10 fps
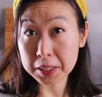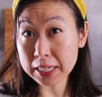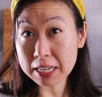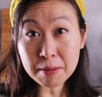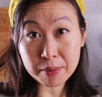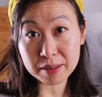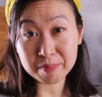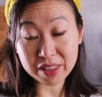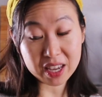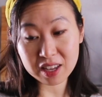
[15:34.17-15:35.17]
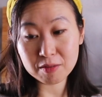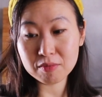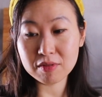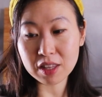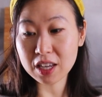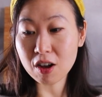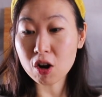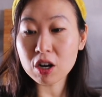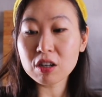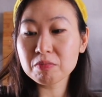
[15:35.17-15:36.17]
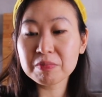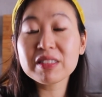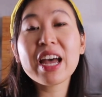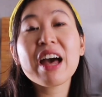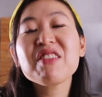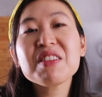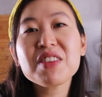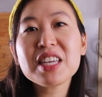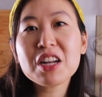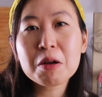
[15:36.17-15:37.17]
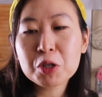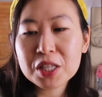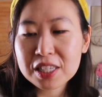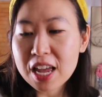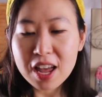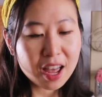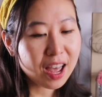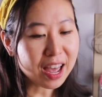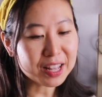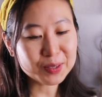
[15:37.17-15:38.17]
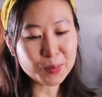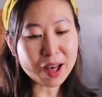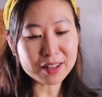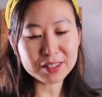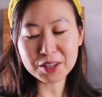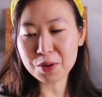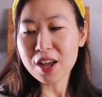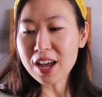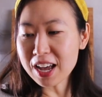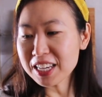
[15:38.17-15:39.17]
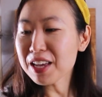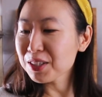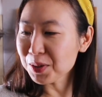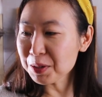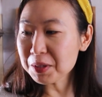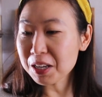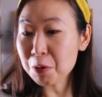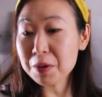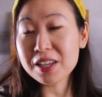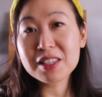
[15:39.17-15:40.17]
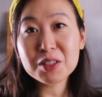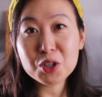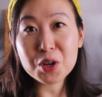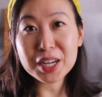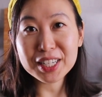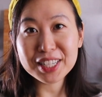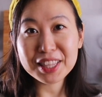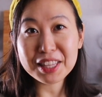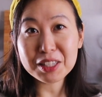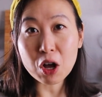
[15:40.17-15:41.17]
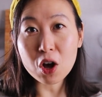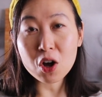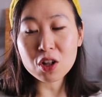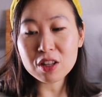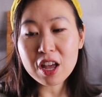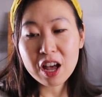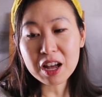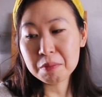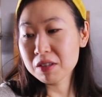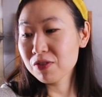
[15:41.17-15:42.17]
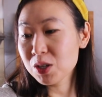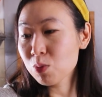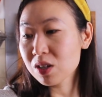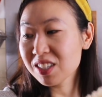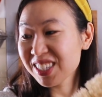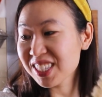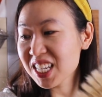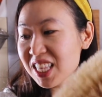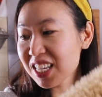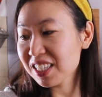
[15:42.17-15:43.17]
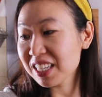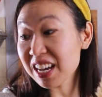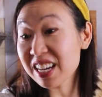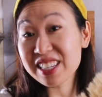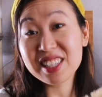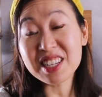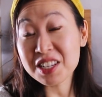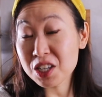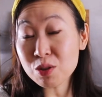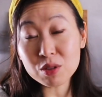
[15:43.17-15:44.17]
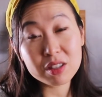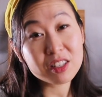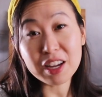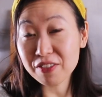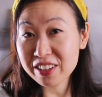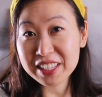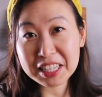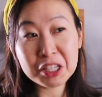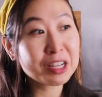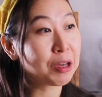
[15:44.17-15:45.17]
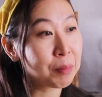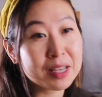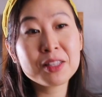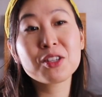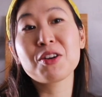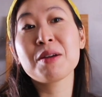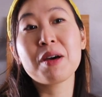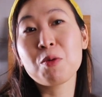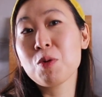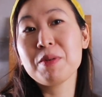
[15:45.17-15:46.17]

city, but they are having vegan options as well. So yeah, so anyways, I hope you guys enjoyed this haul. If you want to see these guys in use, definitely check out my Instagram. I